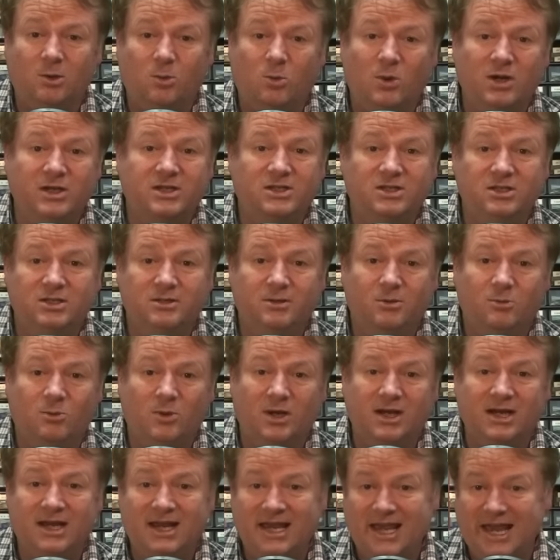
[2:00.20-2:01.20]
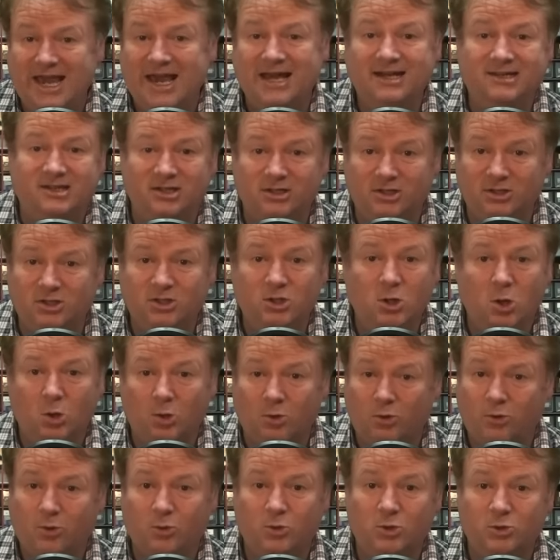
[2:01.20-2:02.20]
what I had to go
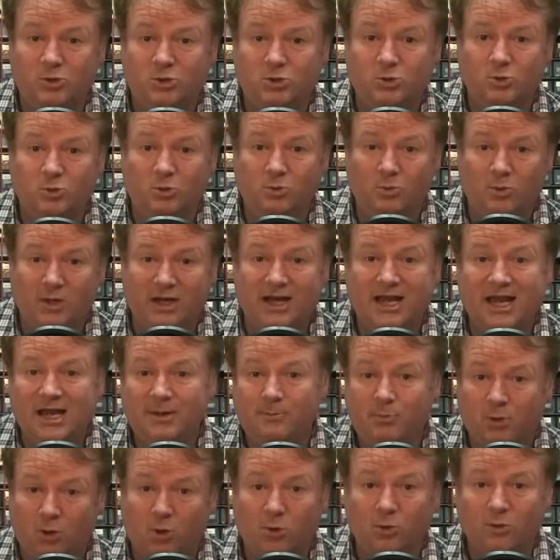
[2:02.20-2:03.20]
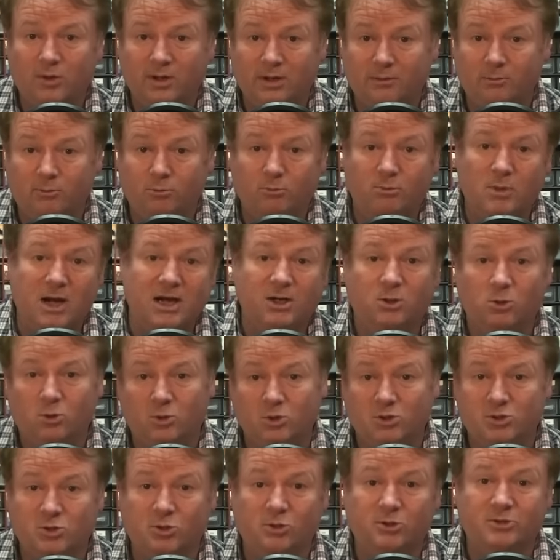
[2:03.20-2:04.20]
through to when I programmed
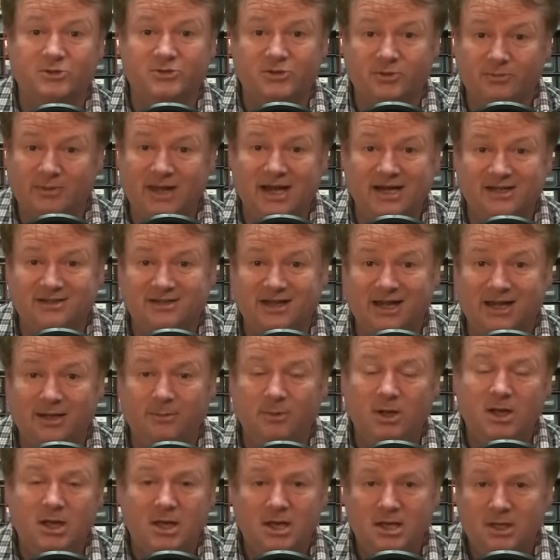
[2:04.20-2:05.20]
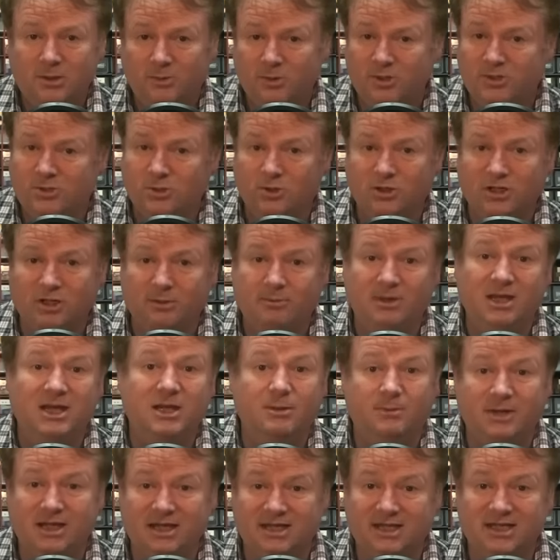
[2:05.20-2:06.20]
microcontrollers in my time. We're talking many,
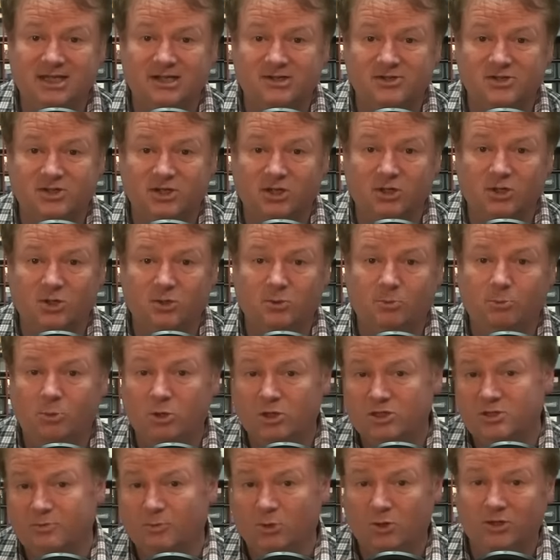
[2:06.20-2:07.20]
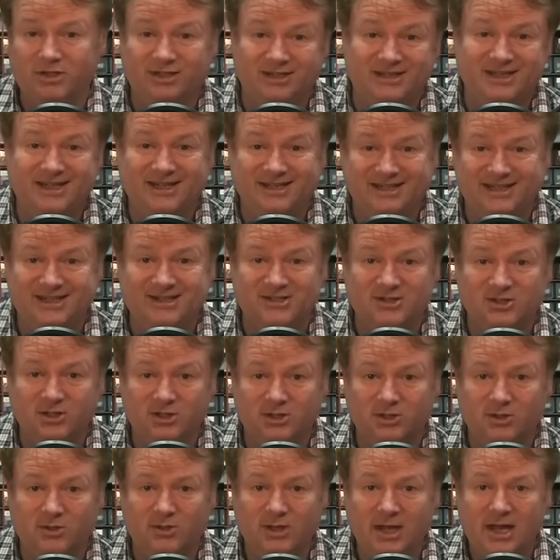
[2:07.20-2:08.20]
many years ago, much more than 10 years
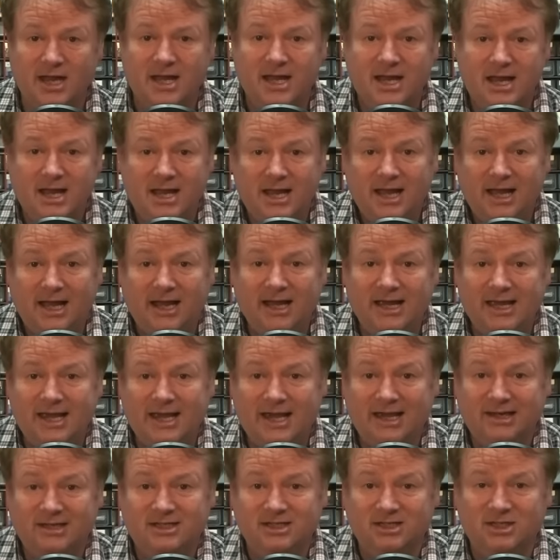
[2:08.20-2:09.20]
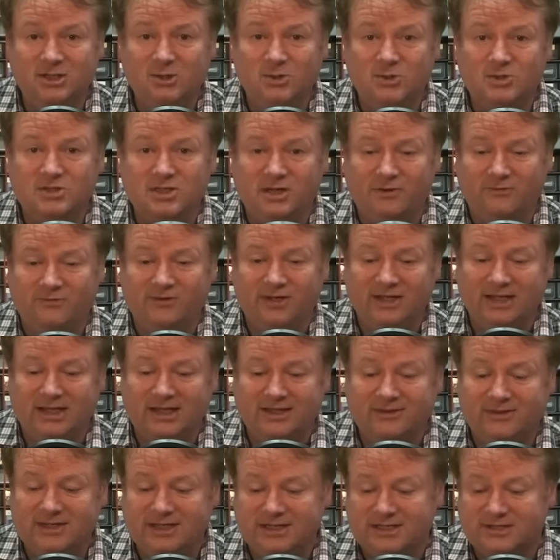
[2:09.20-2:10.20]
ago. I had to use something
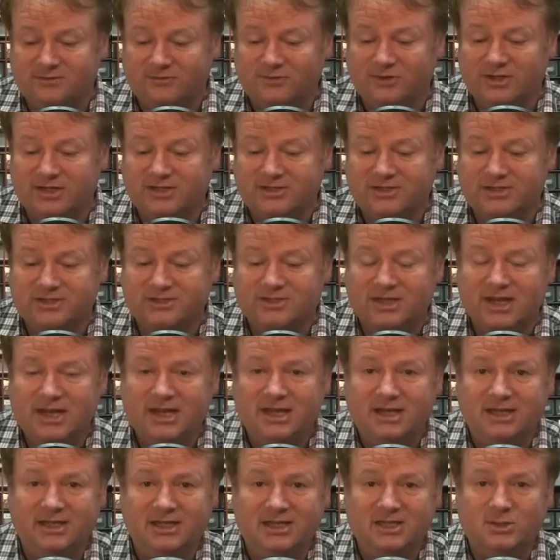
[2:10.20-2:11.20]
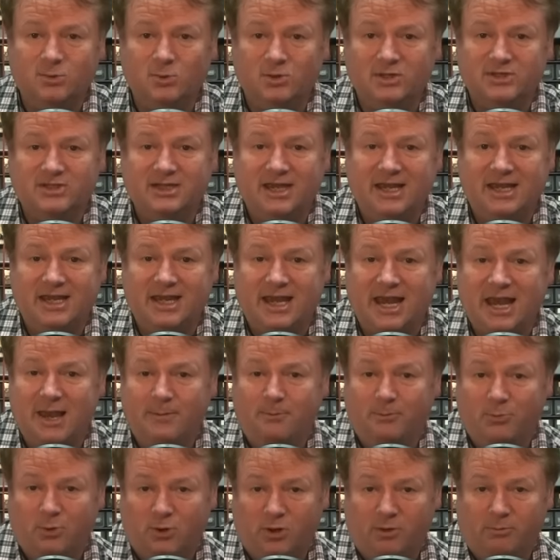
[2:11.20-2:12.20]
like this, for instance. This was a
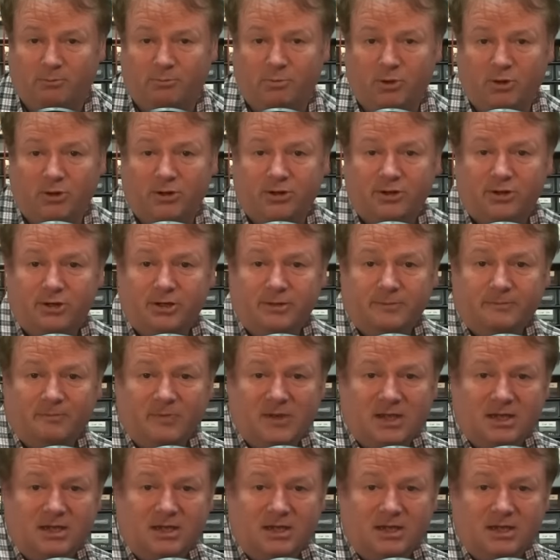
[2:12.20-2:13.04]
EPROM burner,